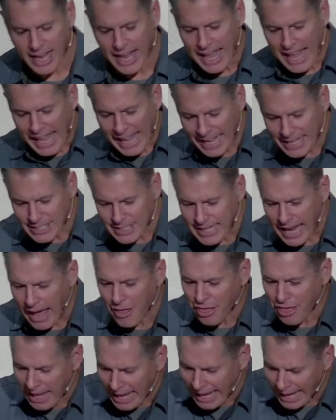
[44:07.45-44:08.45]
His
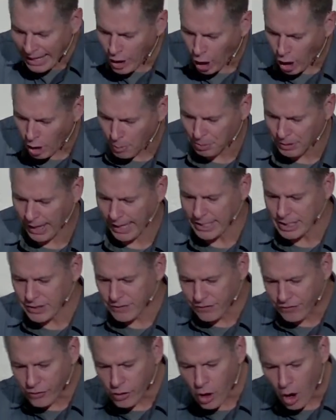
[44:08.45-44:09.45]
death in our place
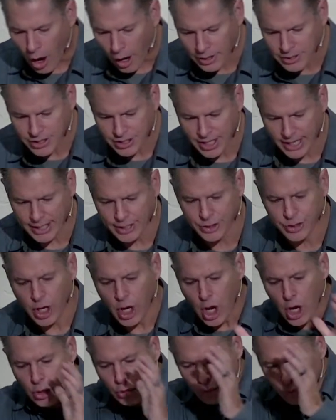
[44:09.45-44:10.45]
for our sins,
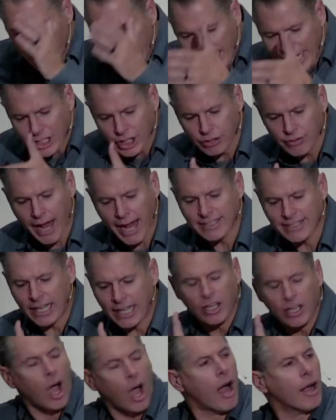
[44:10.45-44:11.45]
redirecting
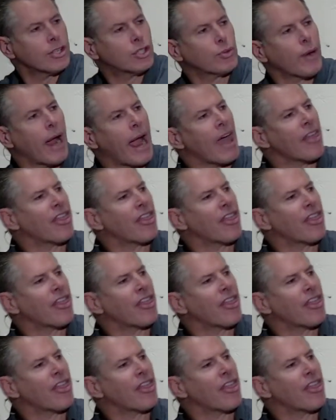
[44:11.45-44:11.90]
God's wrath